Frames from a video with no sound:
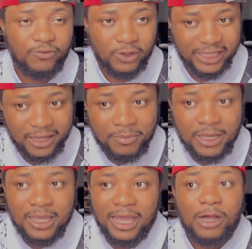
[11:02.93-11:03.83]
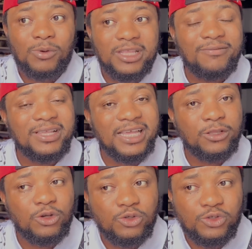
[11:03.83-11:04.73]
for them. And whenever they are
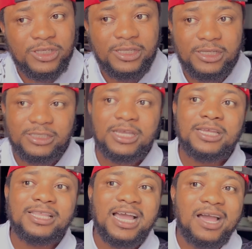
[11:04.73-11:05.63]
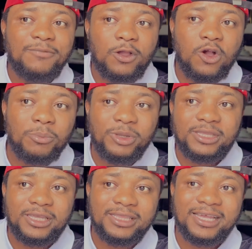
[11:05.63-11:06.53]
not using it, they have a
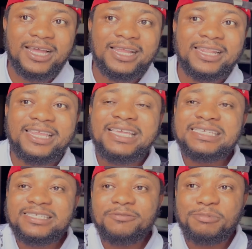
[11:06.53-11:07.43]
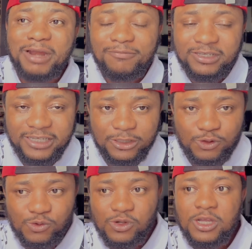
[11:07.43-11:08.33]
company they can lease the private jet
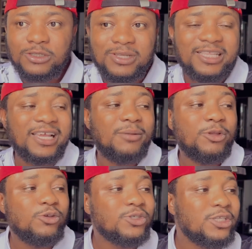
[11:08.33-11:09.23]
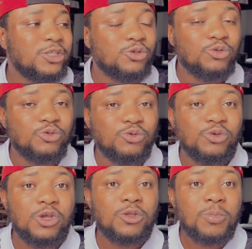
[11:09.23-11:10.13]
to so that they can be using it to
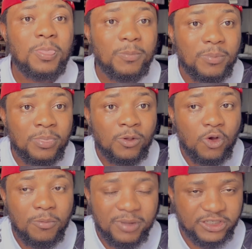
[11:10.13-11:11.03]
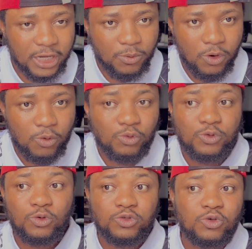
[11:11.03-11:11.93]
do commercial work.
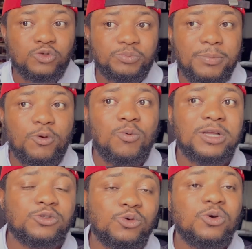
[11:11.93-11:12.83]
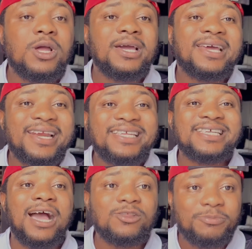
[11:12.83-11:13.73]
Those people want to rent
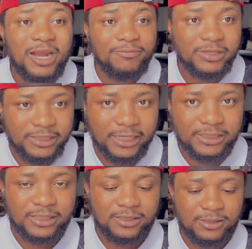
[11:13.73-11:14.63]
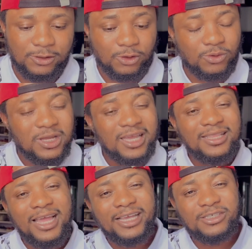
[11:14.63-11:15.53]
out private jet. You know,
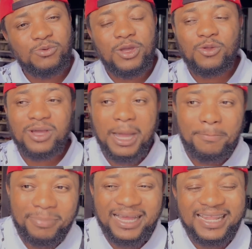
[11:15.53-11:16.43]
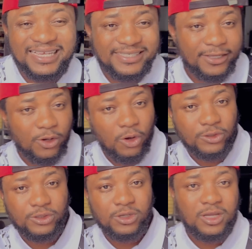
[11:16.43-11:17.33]
that is the way you can balance the
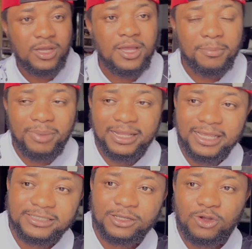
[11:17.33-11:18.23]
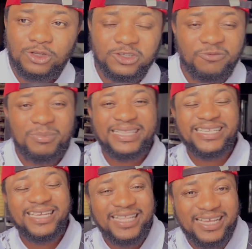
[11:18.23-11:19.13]
cost. Balance the cost of
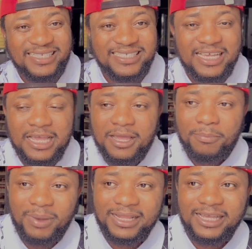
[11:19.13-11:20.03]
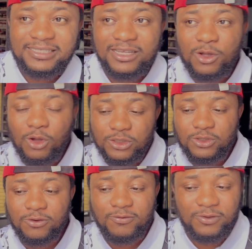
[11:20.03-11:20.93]
maintenance, balance the cost
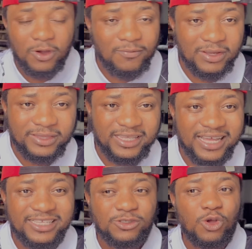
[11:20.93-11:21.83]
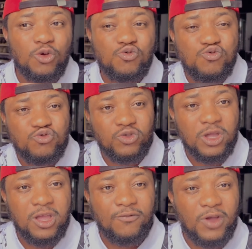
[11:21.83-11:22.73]
of everything. And it's not good
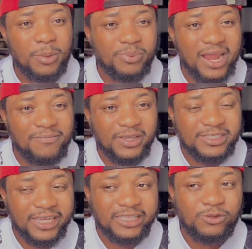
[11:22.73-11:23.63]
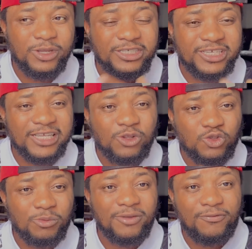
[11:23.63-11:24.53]
for a private jet to a jet not
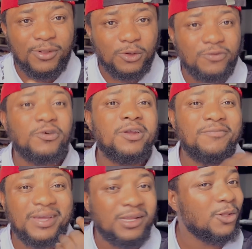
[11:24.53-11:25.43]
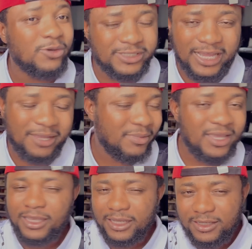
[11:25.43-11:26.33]
to be flown for a very long time.
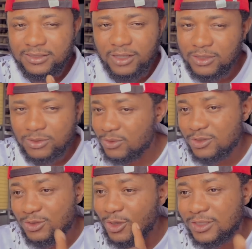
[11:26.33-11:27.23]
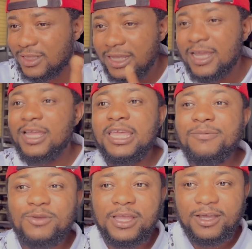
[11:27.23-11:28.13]
It's not good. Not
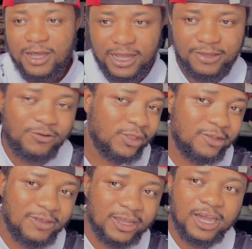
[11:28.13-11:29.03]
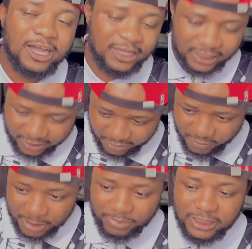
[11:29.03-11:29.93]
even a car. If you leave a car in
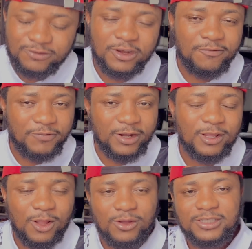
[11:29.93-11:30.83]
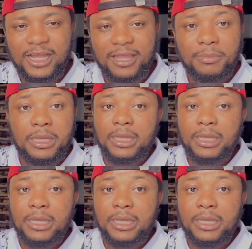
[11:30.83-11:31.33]
one place for a very long time